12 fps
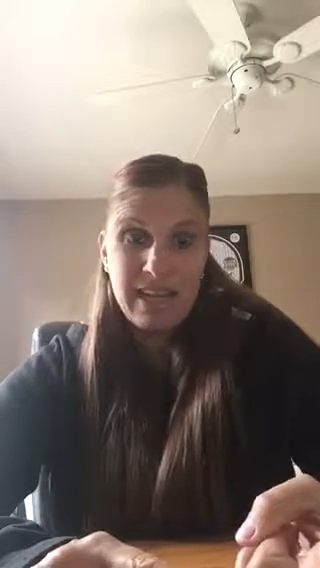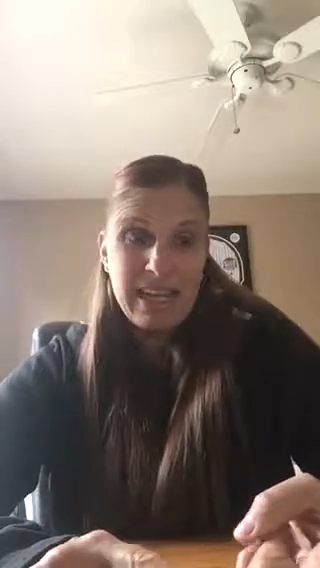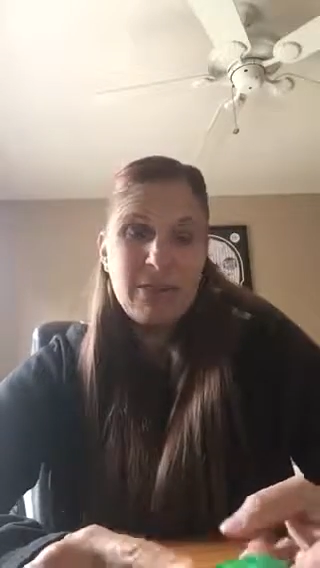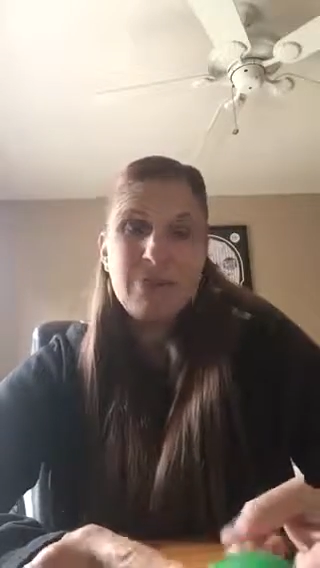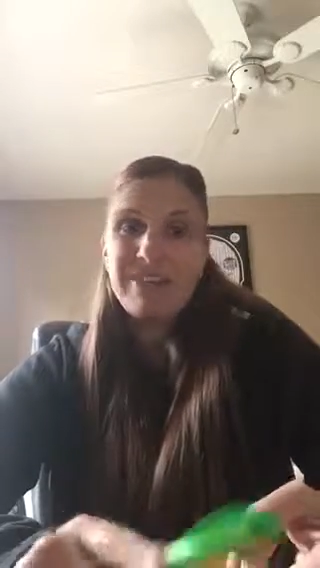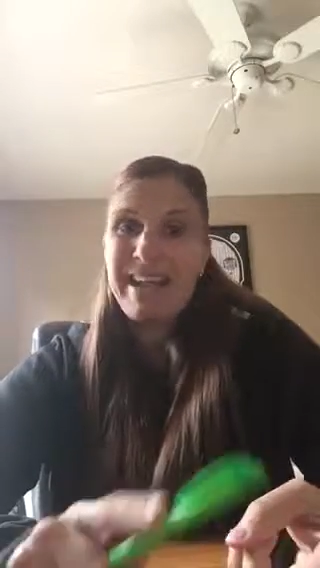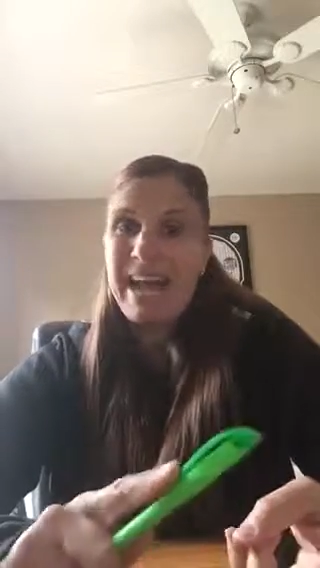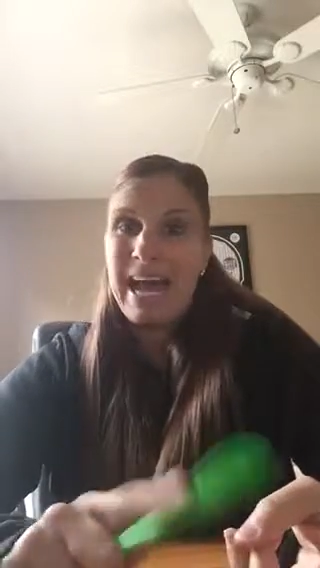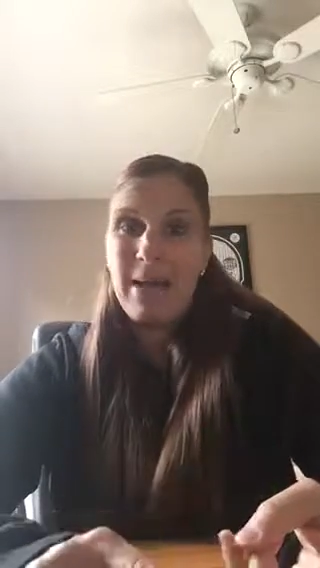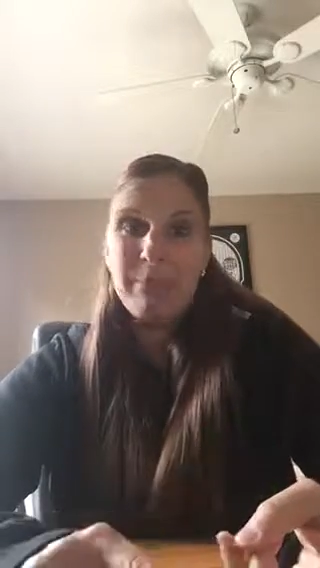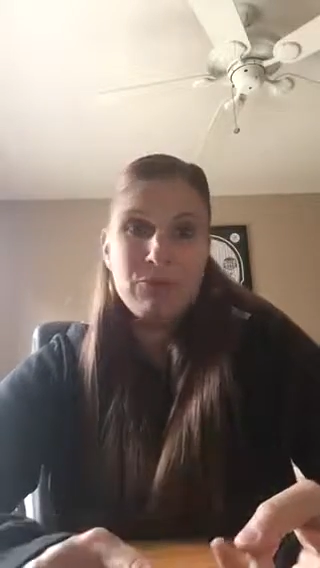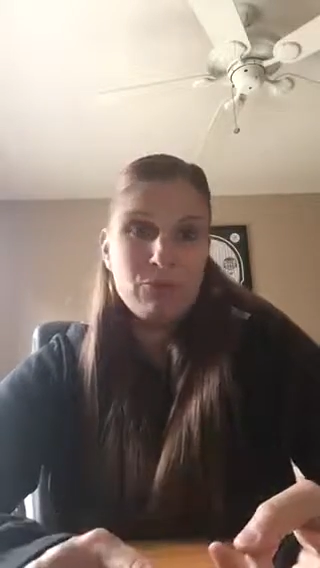It was
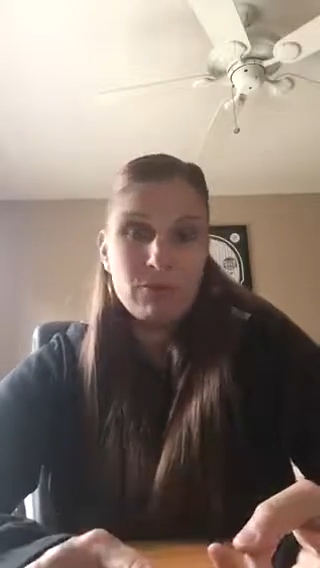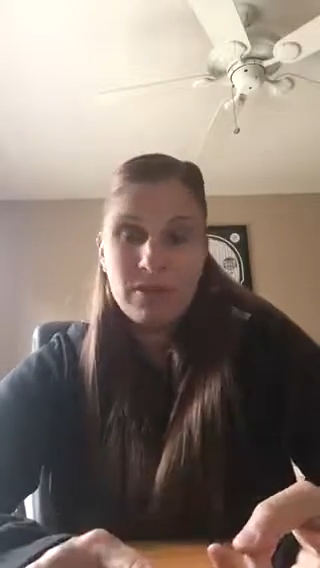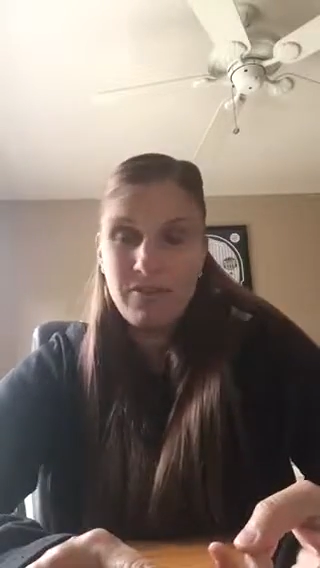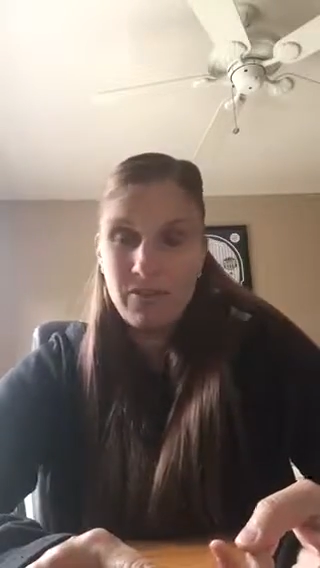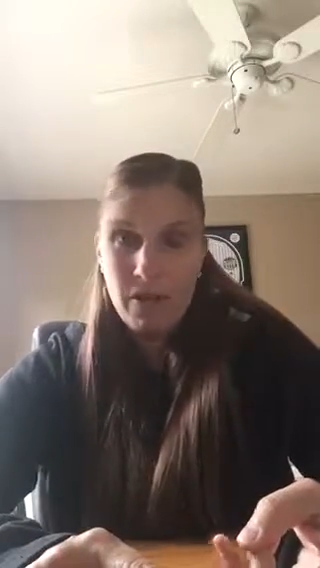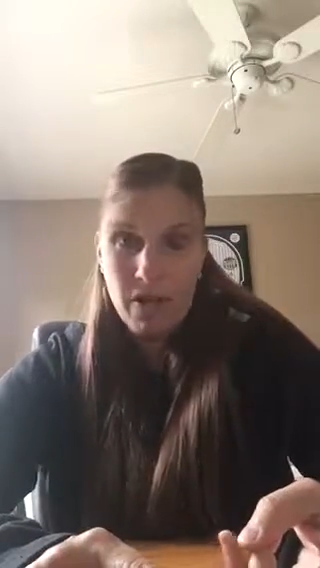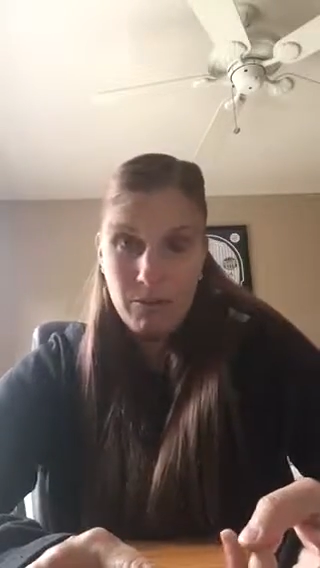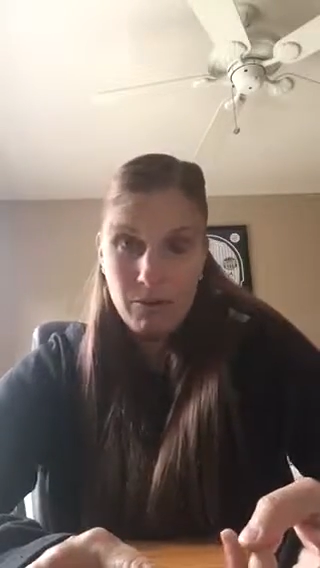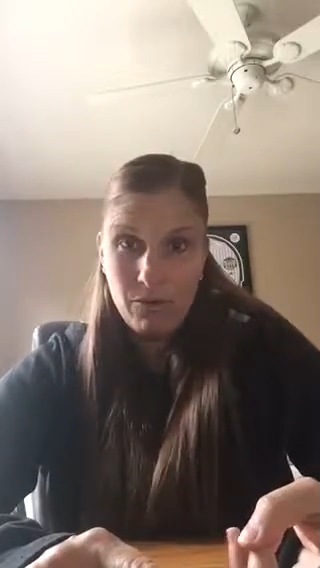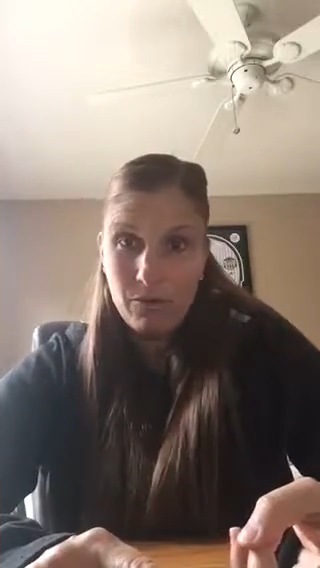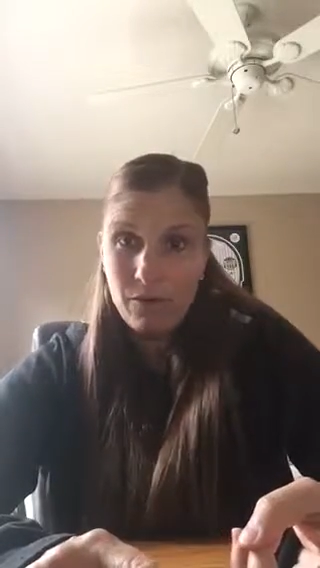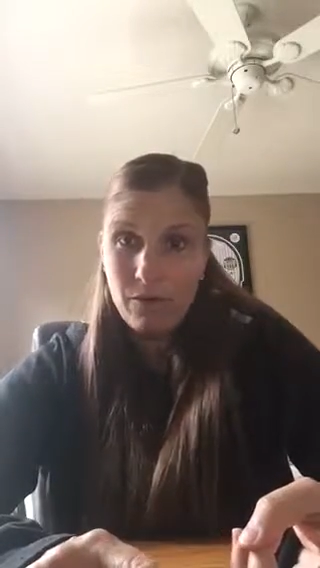absolutely
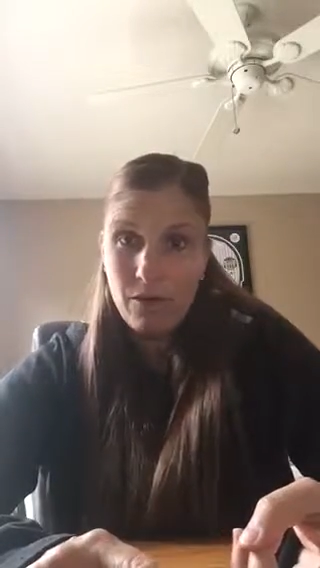phenomenal.